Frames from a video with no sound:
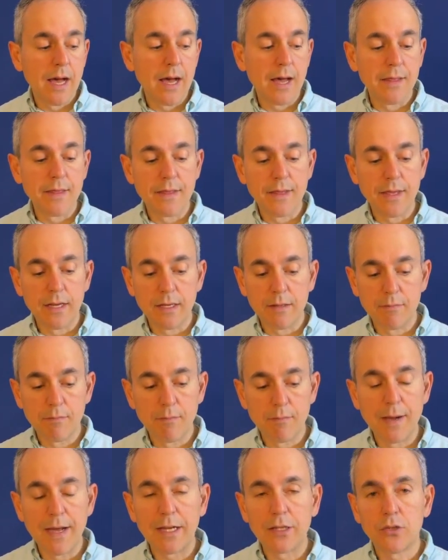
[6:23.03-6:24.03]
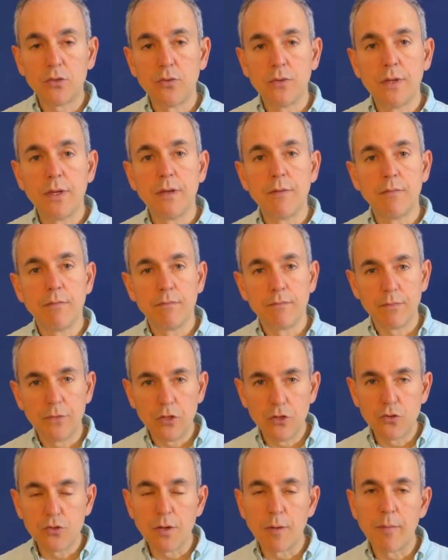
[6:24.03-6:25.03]
and then back to the
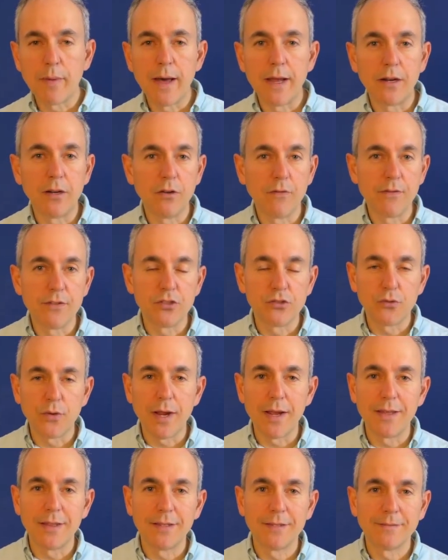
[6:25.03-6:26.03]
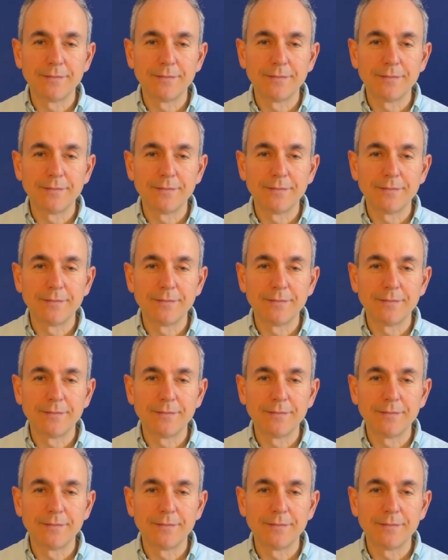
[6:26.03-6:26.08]
usual pattern of the stride.